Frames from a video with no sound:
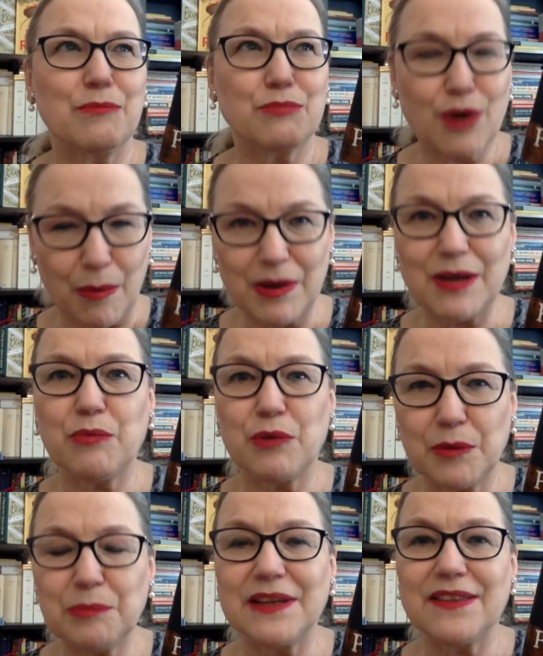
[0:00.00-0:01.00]
Probably
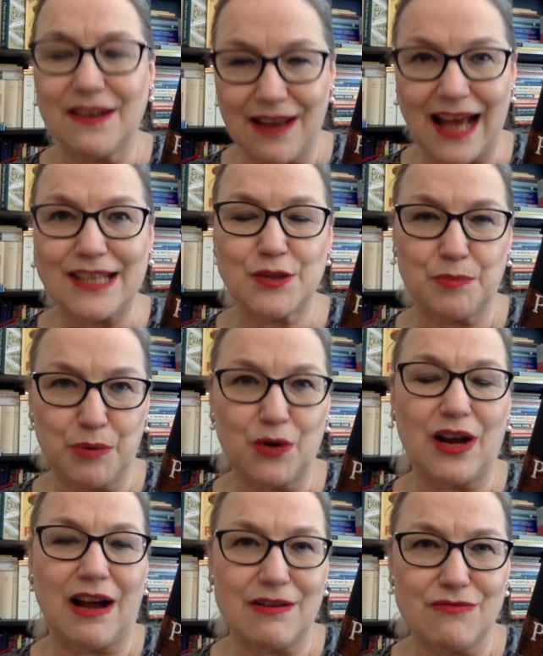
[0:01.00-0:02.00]
will be the last
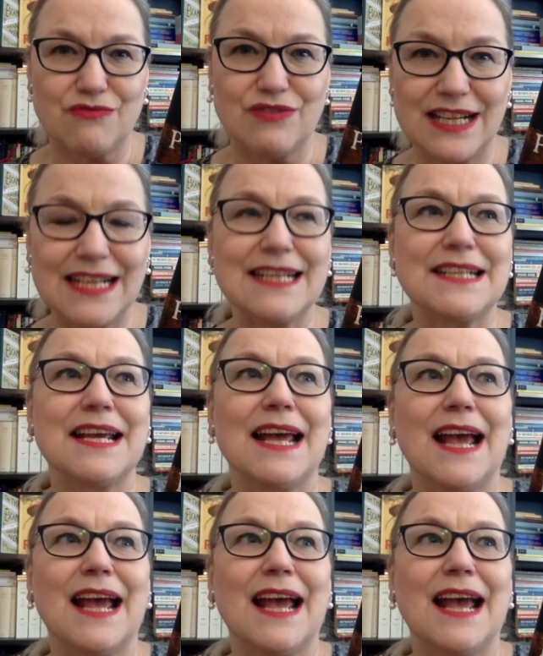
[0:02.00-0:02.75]
book I read